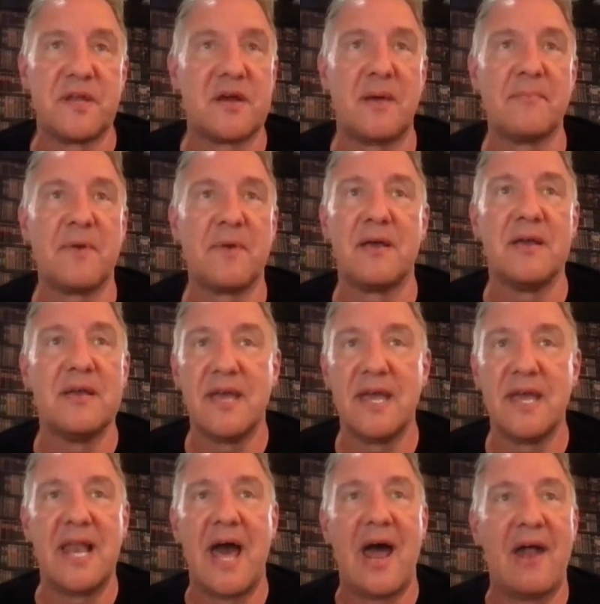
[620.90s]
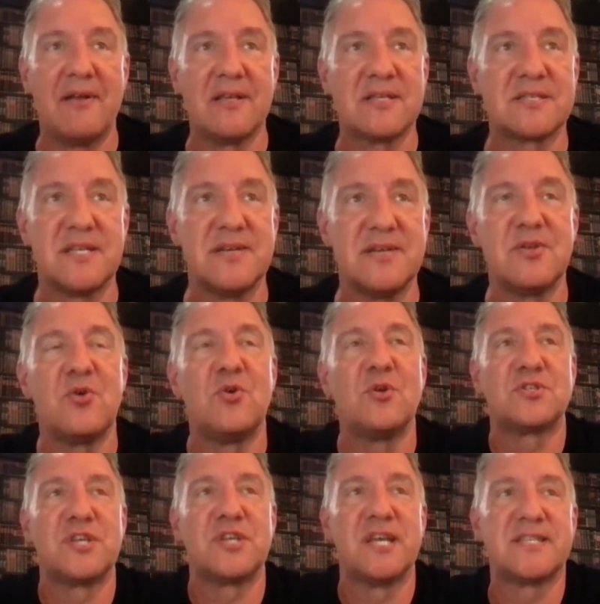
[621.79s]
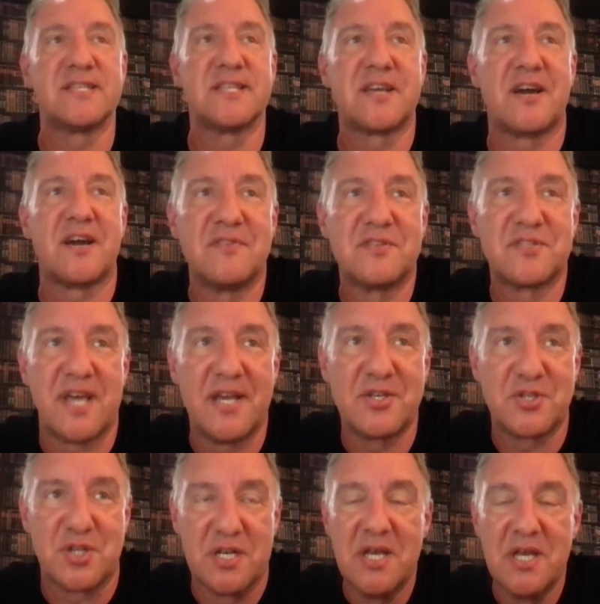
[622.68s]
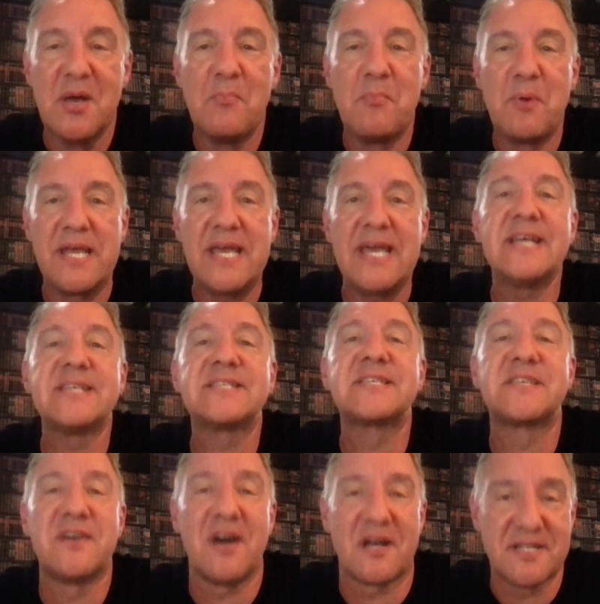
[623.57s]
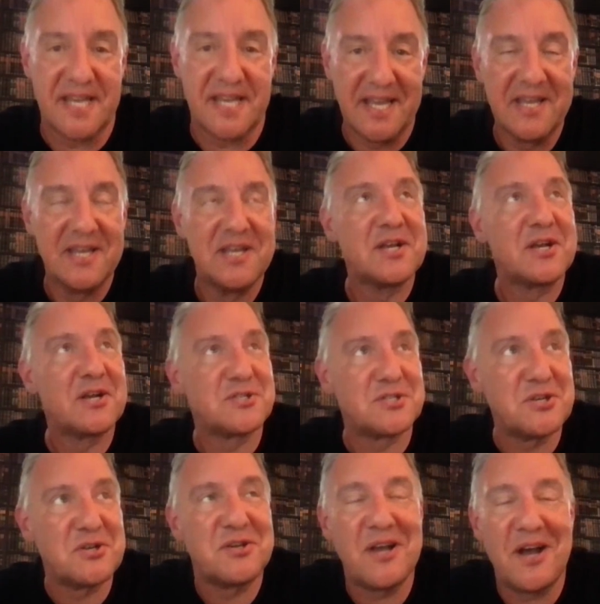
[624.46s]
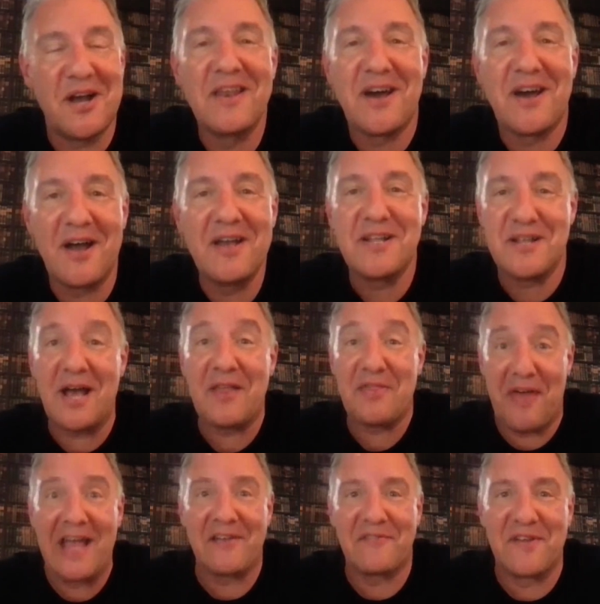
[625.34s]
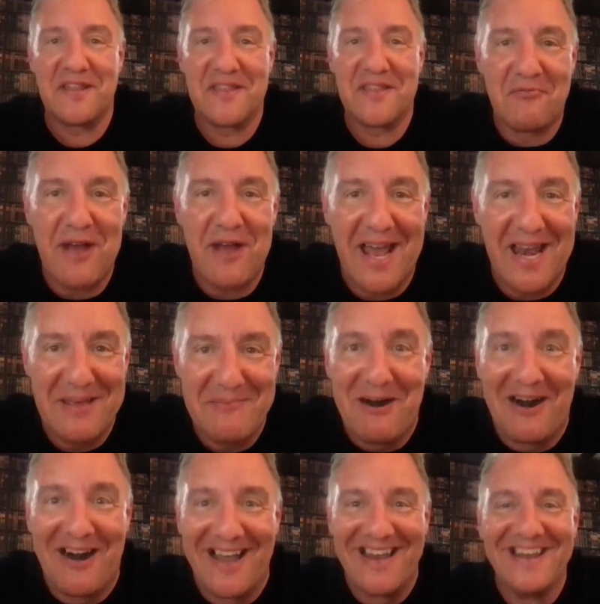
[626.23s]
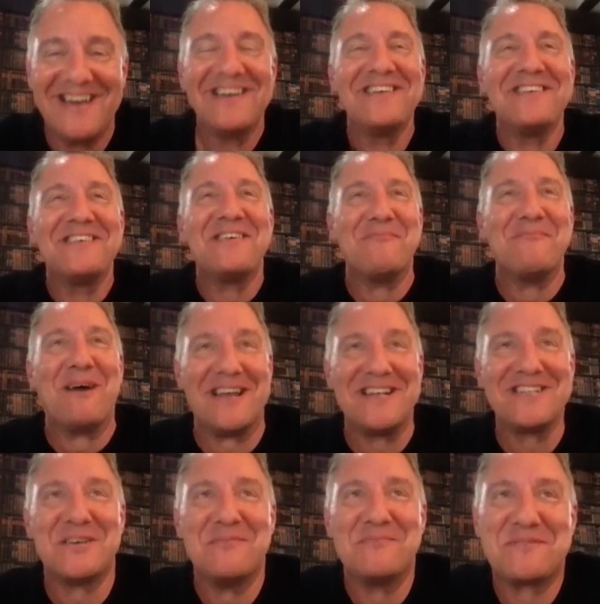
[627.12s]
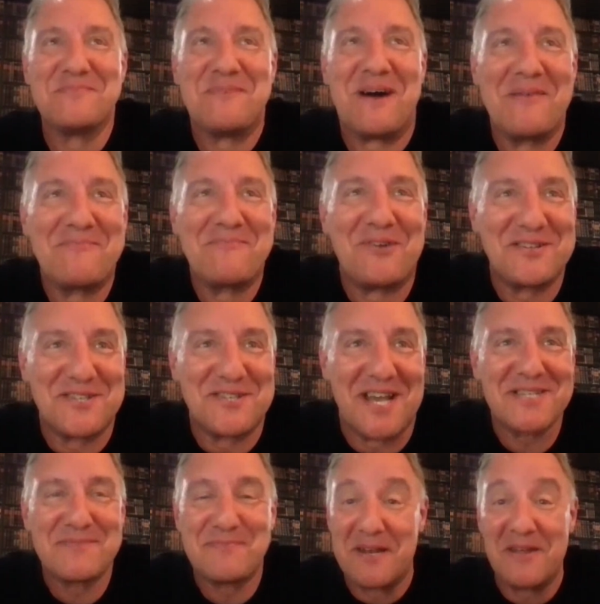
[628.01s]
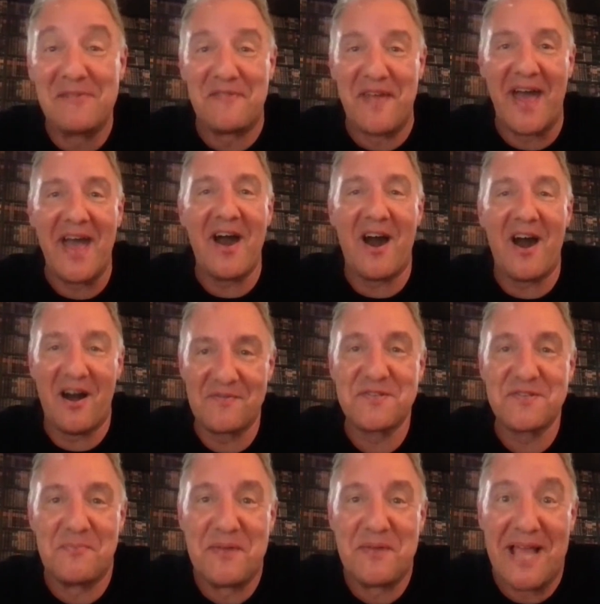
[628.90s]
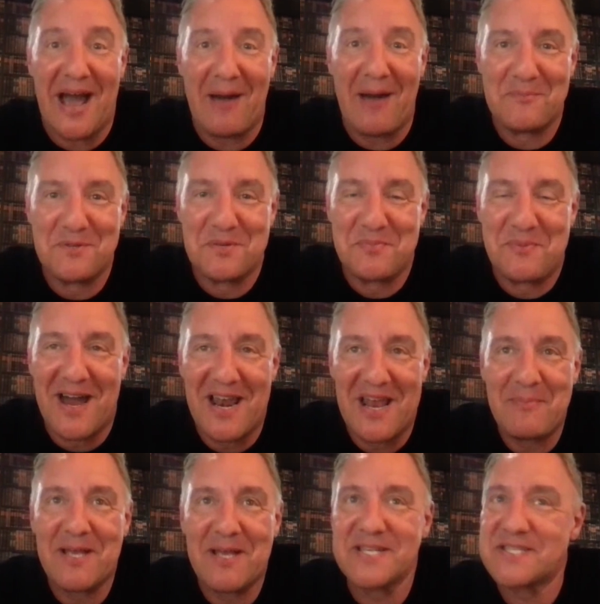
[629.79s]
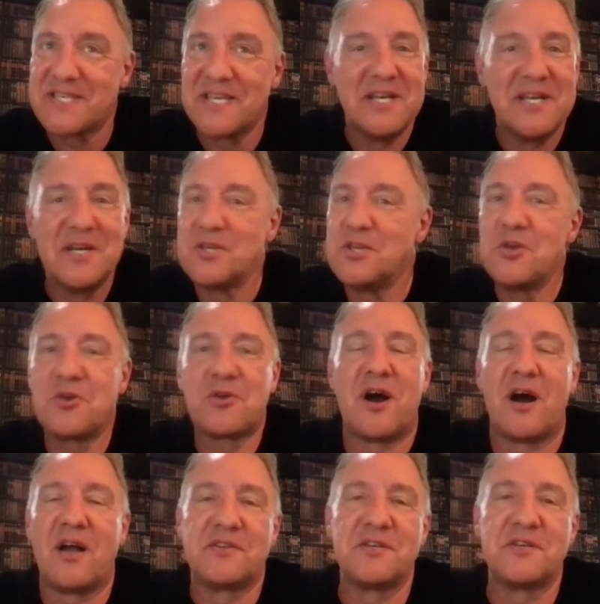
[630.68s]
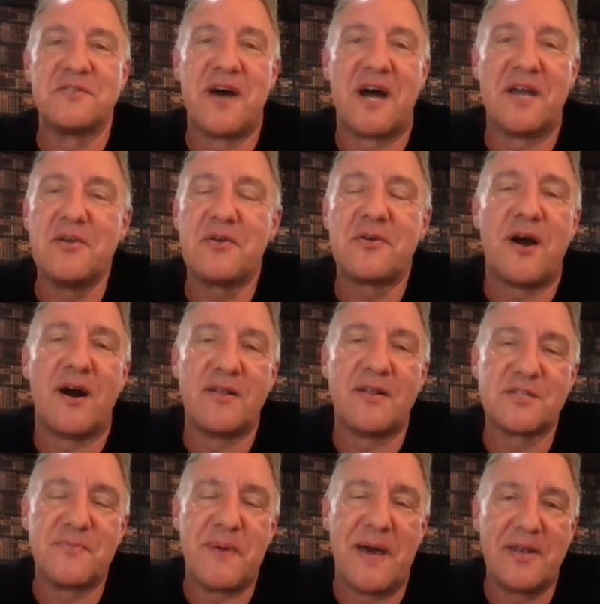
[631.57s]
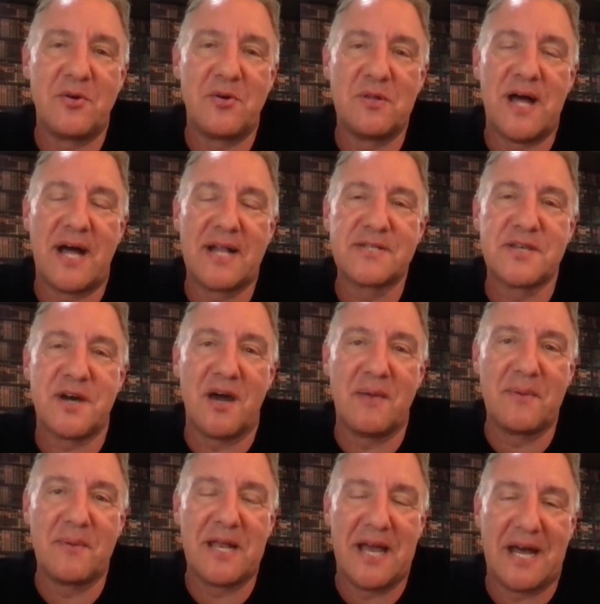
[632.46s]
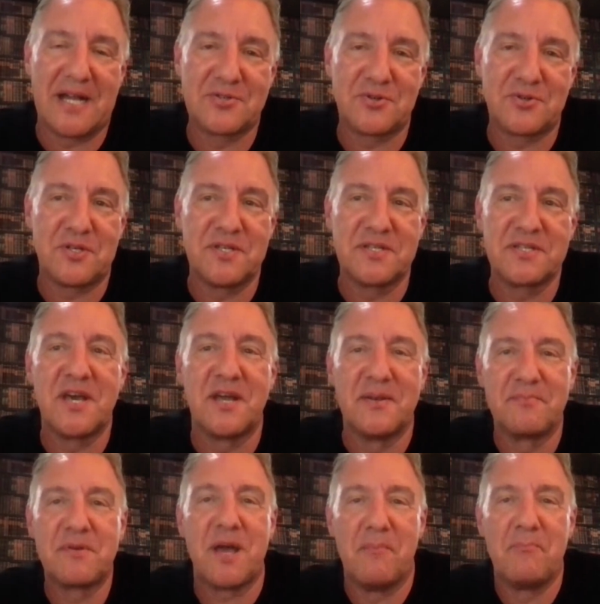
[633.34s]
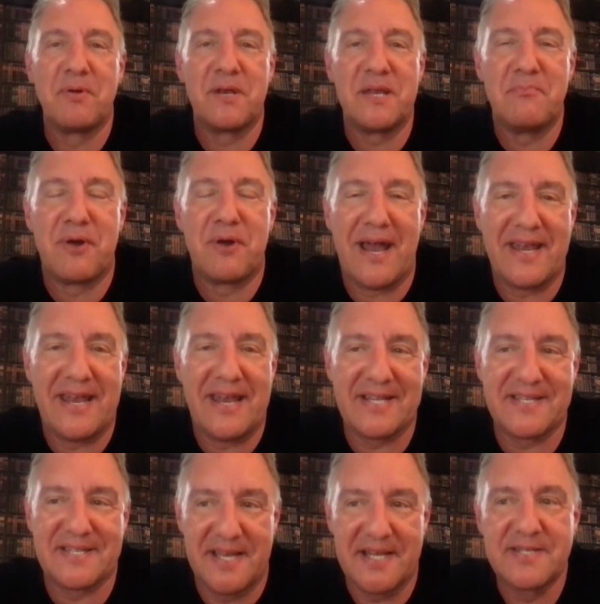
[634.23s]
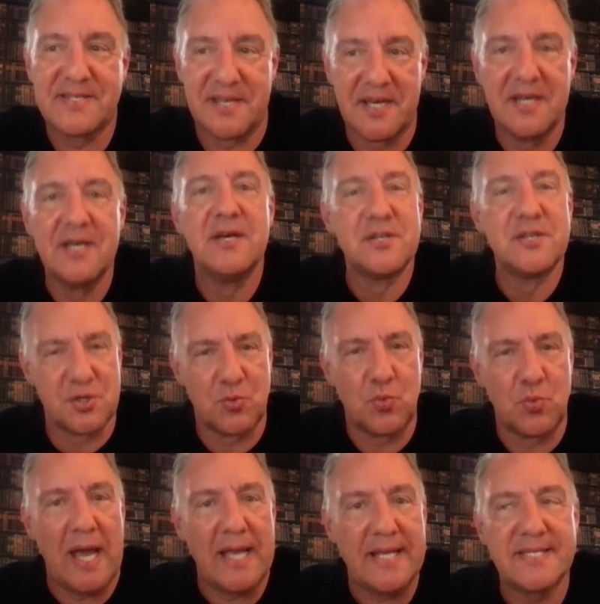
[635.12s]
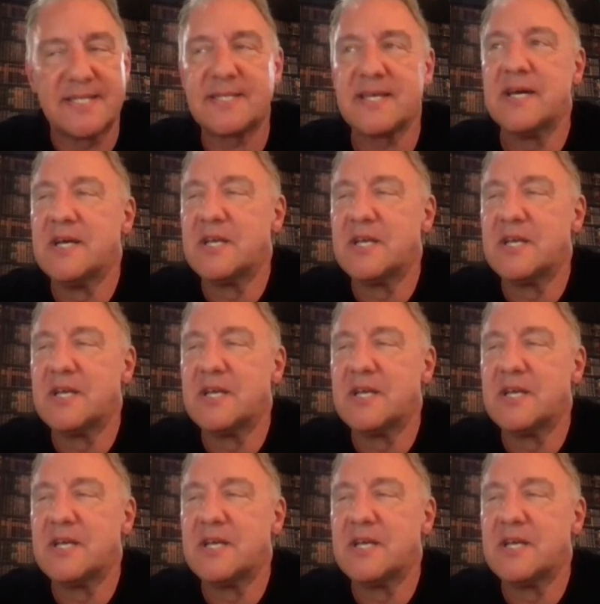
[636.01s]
I'm hilariously launching into the conversation, but it is gutting because thankfully they're rarely mine in terms of my projects. But if they are, something happens about it, because you can't do that. You can't spend all that time, collateral and company brand asset to waste.